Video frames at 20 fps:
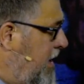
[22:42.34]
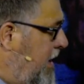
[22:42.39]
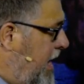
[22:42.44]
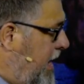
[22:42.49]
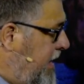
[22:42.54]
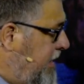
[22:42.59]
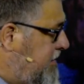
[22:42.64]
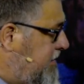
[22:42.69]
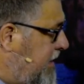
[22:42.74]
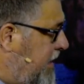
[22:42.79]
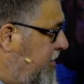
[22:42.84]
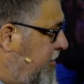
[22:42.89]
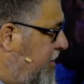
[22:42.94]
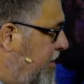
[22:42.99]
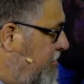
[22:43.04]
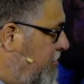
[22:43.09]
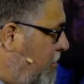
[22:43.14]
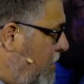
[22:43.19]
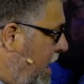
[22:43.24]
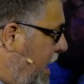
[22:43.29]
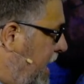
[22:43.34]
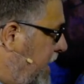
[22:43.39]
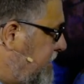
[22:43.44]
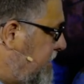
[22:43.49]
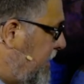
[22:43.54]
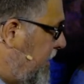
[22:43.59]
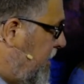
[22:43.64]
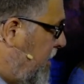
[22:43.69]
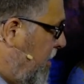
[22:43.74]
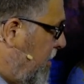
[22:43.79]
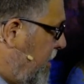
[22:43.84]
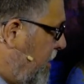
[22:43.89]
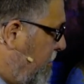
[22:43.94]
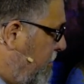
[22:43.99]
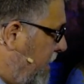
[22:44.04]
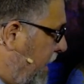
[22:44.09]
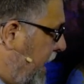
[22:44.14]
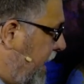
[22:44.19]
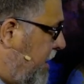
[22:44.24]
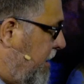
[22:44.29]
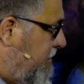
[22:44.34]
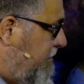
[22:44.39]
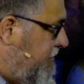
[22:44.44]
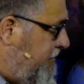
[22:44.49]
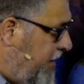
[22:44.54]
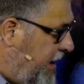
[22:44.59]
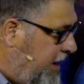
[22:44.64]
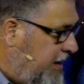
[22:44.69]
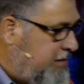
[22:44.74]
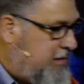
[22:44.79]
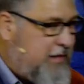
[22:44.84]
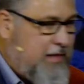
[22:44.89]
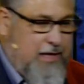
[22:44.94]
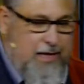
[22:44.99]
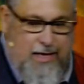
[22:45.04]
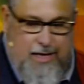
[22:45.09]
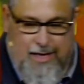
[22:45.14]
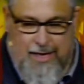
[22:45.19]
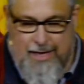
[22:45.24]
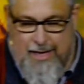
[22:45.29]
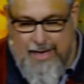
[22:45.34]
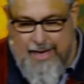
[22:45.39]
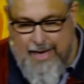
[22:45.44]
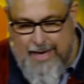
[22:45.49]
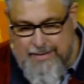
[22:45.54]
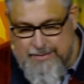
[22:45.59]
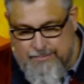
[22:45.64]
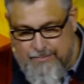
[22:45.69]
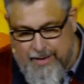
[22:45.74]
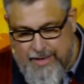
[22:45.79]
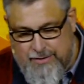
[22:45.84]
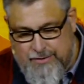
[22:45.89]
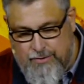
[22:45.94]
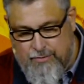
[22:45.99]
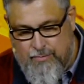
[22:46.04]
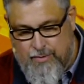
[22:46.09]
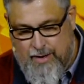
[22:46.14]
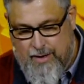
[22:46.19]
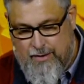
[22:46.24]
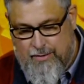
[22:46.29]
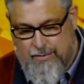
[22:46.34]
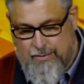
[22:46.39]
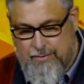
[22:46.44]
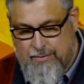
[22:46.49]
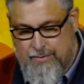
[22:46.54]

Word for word: And he said to him, Rise and go your way, your faith has made you well.